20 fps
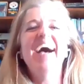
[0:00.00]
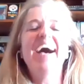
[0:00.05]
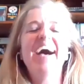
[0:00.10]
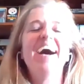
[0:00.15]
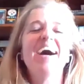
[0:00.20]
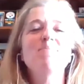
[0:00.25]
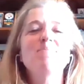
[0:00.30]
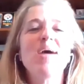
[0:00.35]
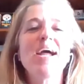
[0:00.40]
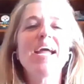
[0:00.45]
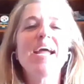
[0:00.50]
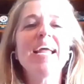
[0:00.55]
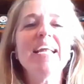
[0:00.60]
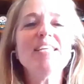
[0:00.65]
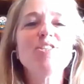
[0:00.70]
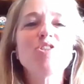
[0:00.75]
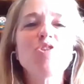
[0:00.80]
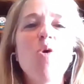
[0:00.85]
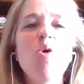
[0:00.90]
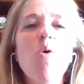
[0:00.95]
um,
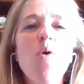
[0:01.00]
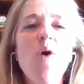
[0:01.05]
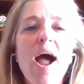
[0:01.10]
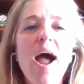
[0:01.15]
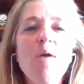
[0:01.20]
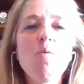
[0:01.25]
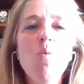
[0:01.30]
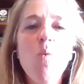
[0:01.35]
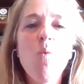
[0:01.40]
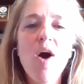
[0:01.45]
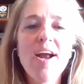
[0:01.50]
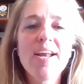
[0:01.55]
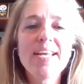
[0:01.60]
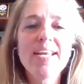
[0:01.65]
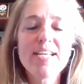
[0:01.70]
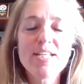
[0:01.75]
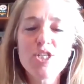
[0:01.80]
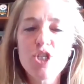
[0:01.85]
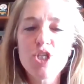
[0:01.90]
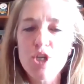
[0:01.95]
so I
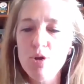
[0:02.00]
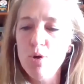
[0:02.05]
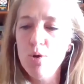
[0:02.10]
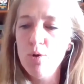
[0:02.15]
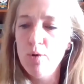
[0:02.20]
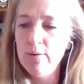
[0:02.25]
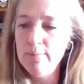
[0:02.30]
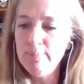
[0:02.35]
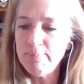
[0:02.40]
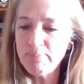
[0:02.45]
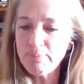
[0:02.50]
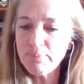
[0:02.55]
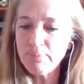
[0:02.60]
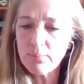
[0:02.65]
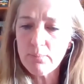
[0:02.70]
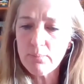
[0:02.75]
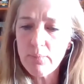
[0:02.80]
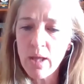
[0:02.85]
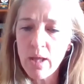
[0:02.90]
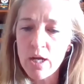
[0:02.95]
wanted to
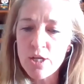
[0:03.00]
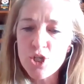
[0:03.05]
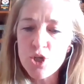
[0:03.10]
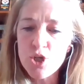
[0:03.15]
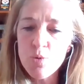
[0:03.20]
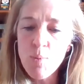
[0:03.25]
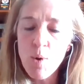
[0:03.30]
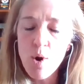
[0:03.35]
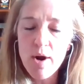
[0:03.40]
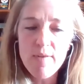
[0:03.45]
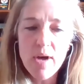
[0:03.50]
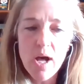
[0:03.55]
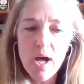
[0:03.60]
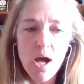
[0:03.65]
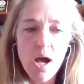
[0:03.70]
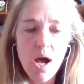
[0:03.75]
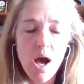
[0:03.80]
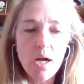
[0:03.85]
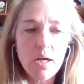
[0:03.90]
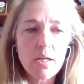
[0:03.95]
do more of
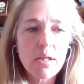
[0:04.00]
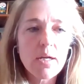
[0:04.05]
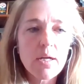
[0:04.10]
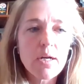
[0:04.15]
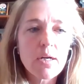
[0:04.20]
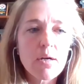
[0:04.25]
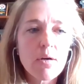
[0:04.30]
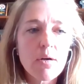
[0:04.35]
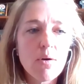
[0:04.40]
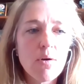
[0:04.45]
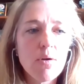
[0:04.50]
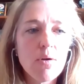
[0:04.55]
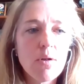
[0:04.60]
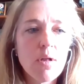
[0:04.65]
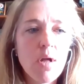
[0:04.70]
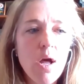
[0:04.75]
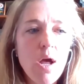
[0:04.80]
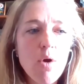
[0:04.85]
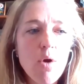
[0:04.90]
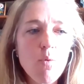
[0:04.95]
a, a,
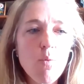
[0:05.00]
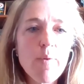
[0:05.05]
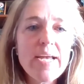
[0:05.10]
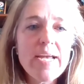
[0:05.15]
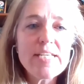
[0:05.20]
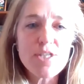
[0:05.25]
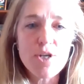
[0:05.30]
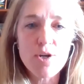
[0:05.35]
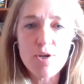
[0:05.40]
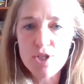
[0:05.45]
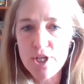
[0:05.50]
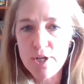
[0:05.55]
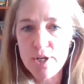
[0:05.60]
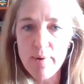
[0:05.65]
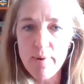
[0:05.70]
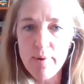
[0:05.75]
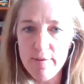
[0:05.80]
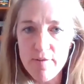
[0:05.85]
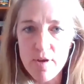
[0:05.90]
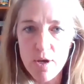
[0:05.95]
clinical research
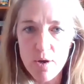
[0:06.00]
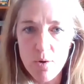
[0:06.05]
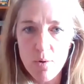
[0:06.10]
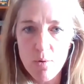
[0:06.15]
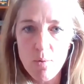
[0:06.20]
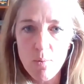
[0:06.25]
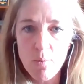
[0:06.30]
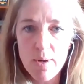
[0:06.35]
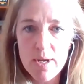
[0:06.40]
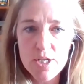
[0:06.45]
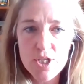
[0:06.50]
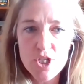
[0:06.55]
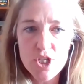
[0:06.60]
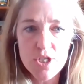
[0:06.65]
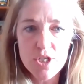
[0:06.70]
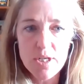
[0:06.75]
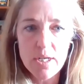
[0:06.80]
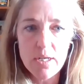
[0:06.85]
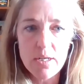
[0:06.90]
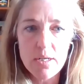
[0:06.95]
and review,
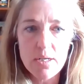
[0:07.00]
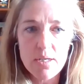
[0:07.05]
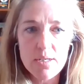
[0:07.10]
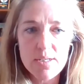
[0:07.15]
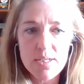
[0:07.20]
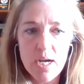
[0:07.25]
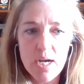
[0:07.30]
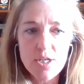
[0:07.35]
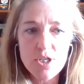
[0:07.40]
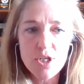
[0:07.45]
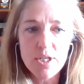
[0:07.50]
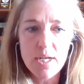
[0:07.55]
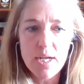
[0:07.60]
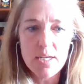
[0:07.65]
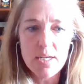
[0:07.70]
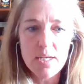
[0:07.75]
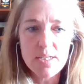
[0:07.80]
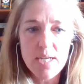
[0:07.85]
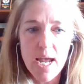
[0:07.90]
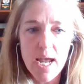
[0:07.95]
which
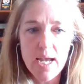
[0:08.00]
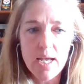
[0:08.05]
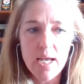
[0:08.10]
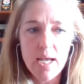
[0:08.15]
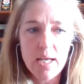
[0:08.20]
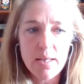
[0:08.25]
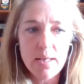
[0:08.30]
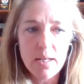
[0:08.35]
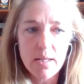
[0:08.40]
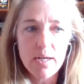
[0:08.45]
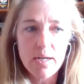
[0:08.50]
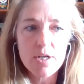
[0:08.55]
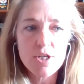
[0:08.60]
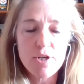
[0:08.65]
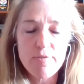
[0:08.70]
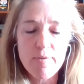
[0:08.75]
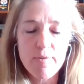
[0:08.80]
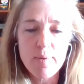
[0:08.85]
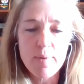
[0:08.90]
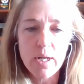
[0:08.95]
essentially is taking the
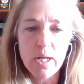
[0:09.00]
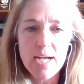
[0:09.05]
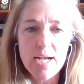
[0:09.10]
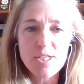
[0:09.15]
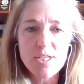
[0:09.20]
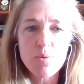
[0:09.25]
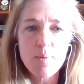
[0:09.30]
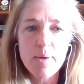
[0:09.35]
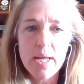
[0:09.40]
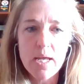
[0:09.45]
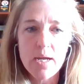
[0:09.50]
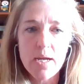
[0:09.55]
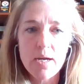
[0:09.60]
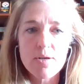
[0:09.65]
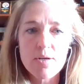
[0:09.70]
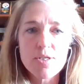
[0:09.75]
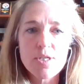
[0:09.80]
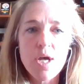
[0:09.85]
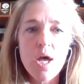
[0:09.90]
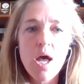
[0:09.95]
literature from the last 20
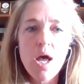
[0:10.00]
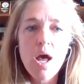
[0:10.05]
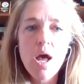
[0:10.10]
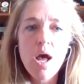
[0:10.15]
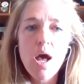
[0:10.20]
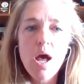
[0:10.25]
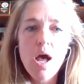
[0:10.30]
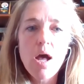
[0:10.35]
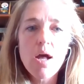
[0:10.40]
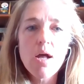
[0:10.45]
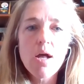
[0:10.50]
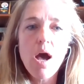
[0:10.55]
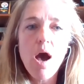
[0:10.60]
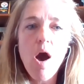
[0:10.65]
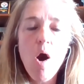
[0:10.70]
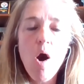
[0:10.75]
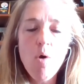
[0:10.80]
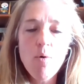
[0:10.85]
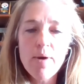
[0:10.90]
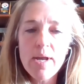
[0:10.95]
years,
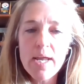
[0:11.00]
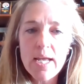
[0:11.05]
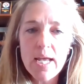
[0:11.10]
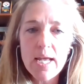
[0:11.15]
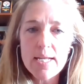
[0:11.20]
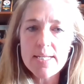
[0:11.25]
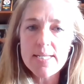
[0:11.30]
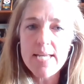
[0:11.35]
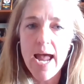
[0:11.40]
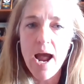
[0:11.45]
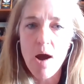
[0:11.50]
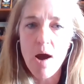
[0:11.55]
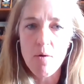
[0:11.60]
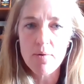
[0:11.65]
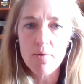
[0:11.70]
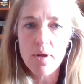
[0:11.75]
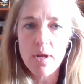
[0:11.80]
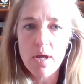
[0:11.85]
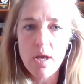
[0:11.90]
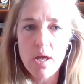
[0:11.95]
honing it
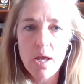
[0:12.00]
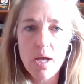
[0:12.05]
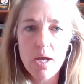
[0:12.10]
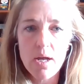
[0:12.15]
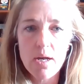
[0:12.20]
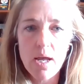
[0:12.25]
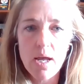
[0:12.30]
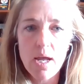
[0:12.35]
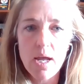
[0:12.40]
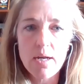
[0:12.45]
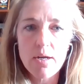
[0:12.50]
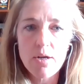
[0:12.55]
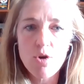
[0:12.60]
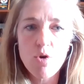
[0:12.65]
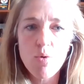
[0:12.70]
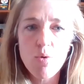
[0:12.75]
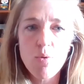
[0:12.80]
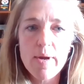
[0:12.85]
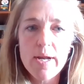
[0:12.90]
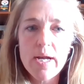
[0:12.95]
down and, and
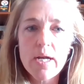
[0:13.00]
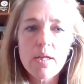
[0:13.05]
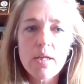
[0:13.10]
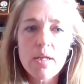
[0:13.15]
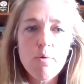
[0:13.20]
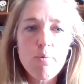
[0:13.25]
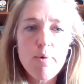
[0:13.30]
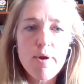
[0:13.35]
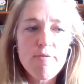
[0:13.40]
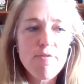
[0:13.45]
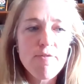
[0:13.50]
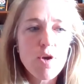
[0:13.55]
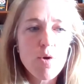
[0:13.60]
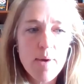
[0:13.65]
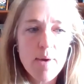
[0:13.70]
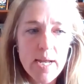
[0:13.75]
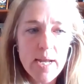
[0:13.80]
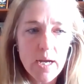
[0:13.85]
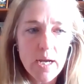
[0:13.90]
critically reviewing